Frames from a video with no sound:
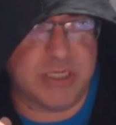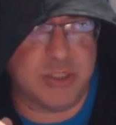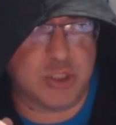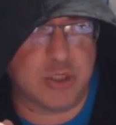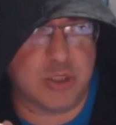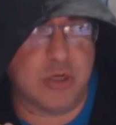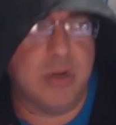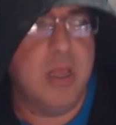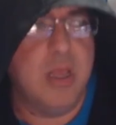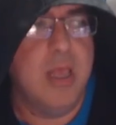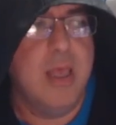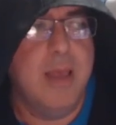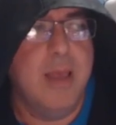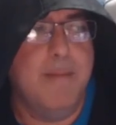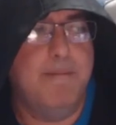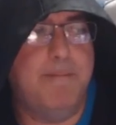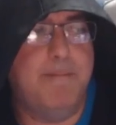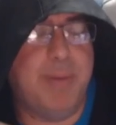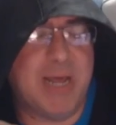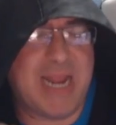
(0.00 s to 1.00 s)
sure,
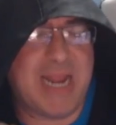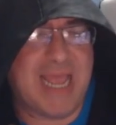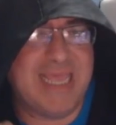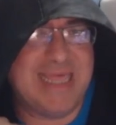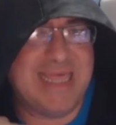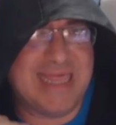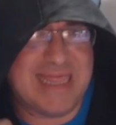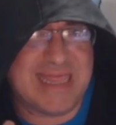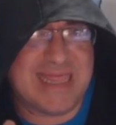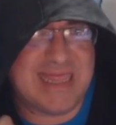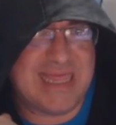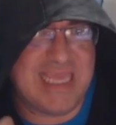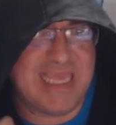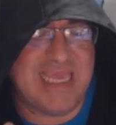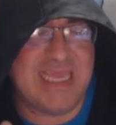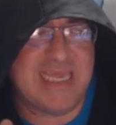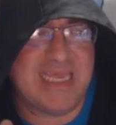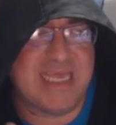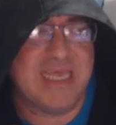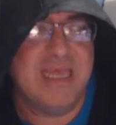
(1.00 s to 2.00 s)
but I
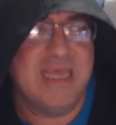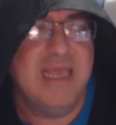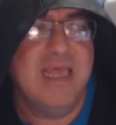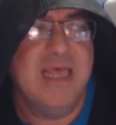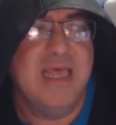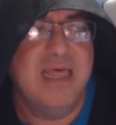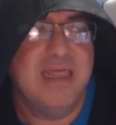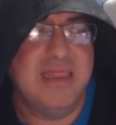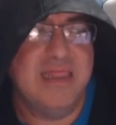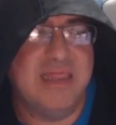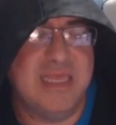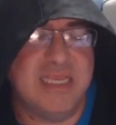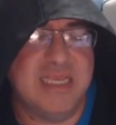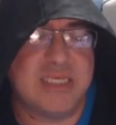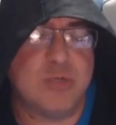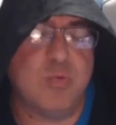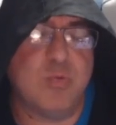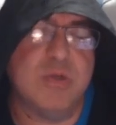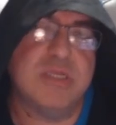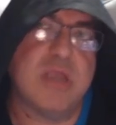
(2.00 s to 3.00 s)
think
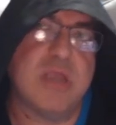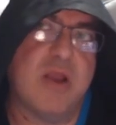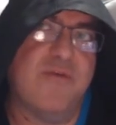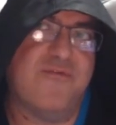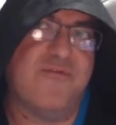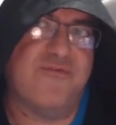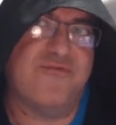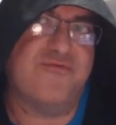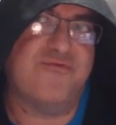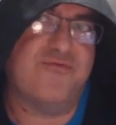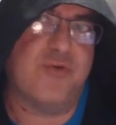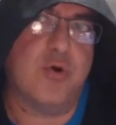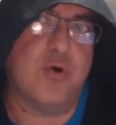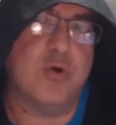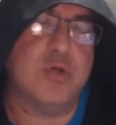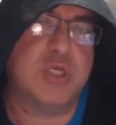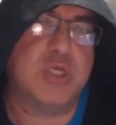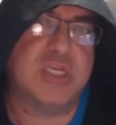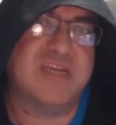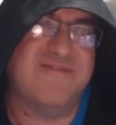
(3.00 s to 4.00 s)
this was our
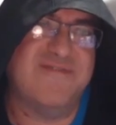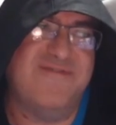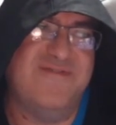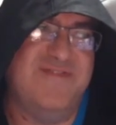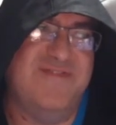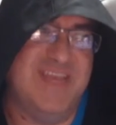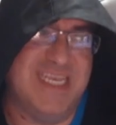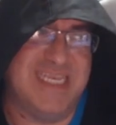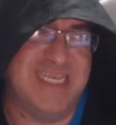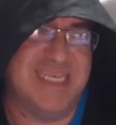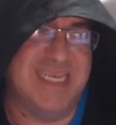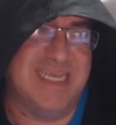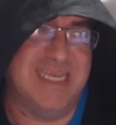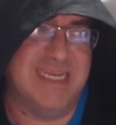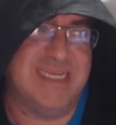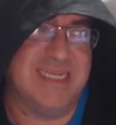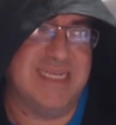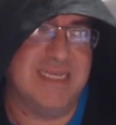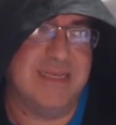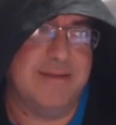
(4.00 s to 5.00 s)
first
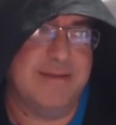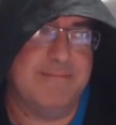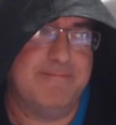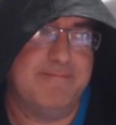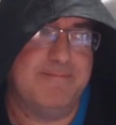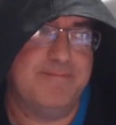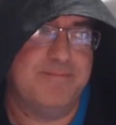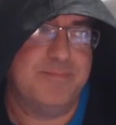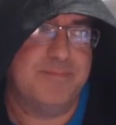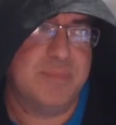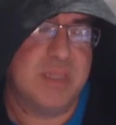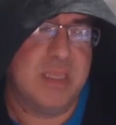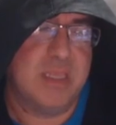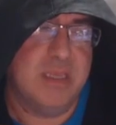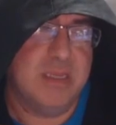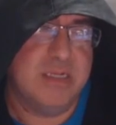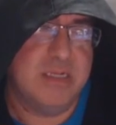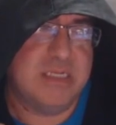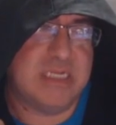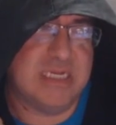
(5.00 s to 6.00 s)
visit
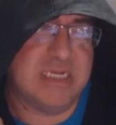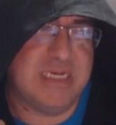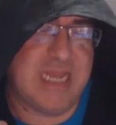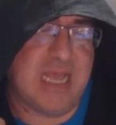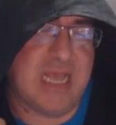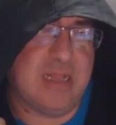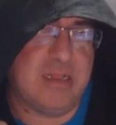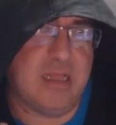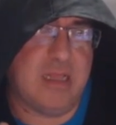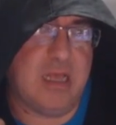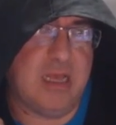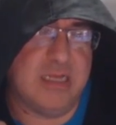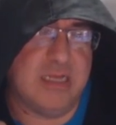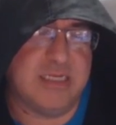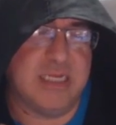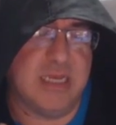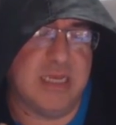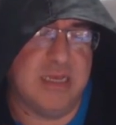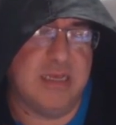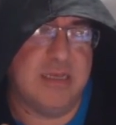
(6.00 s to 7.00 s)
to Nal
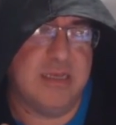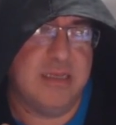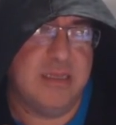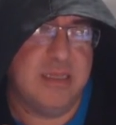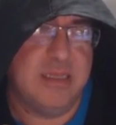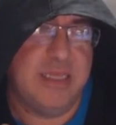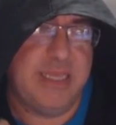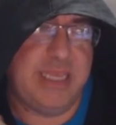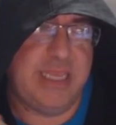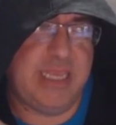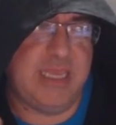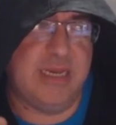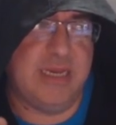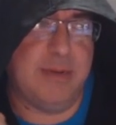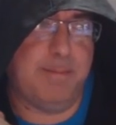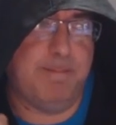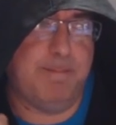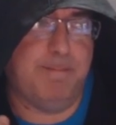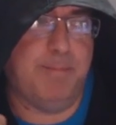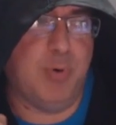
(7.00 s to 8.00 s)
Hutta in a
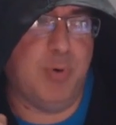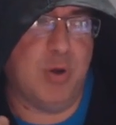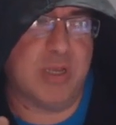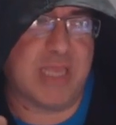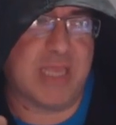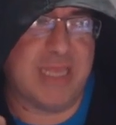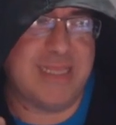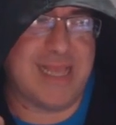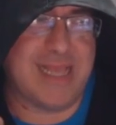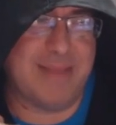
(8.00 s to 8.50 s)
book. I